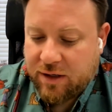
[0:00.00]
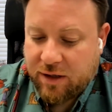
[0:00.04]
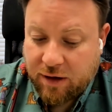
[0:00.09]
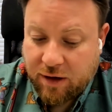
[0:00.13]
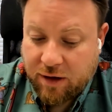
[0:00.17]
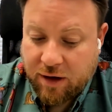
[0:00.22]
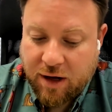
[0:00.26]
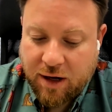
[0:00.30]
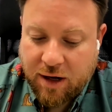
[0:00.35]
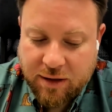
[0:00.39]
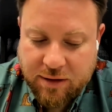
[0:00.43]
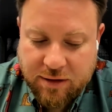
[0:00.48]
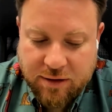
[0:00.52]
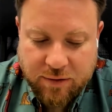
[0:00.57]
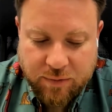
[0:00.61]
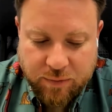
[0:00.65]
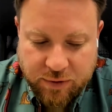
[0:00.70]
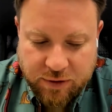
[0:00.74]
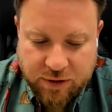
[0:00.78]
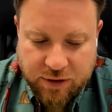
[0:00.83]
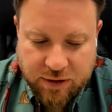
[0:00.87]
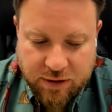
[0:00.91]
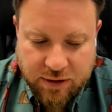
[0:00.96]
lot,
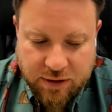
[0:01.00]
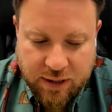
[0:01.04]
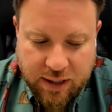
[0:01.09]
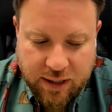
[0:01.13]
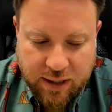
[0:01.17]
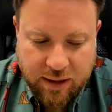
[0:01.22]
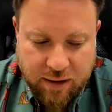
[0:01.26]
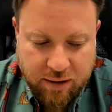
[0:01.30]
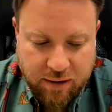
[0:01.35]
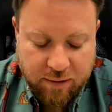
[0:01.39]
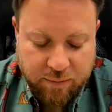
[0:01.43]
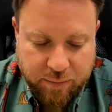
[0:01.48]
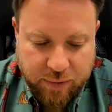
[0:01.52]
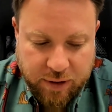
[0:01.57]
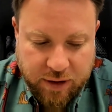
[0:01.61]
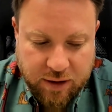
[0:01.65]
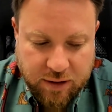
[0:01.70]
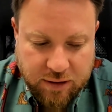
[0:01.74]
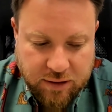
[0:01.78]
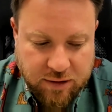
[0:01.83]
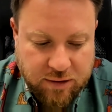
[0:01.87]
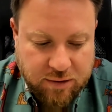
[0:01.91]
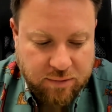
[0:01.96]
which is that
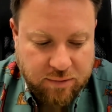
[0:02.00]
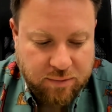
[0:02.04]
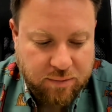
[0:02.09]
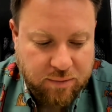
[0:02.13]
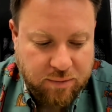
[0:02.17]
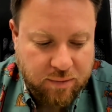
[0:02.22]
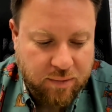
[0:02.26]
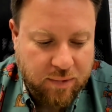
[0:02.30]
because